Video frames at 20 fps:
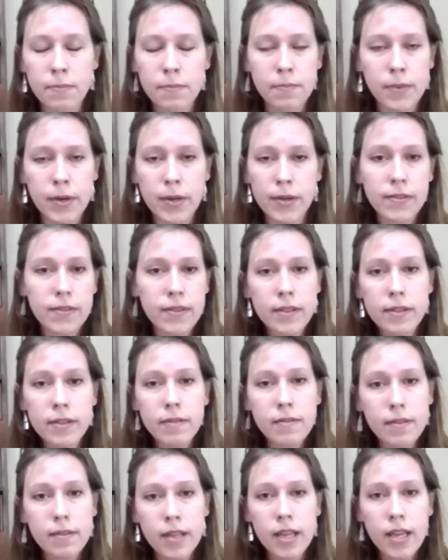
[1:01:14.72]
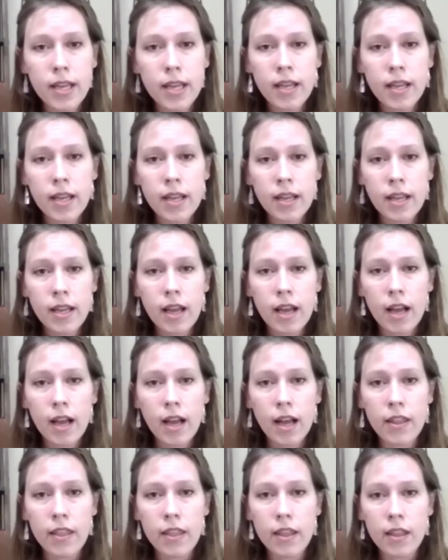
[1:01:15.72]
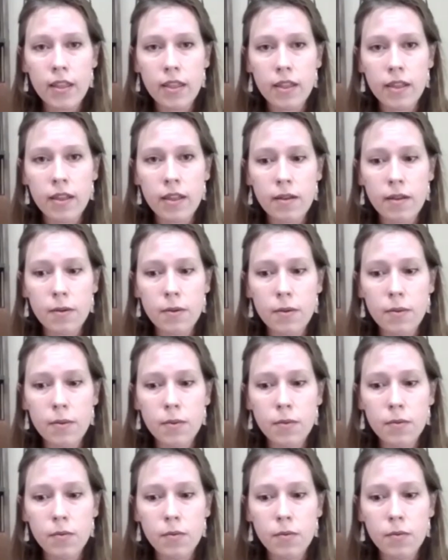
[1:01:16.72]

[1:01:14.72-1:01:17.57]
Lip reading: person, I think the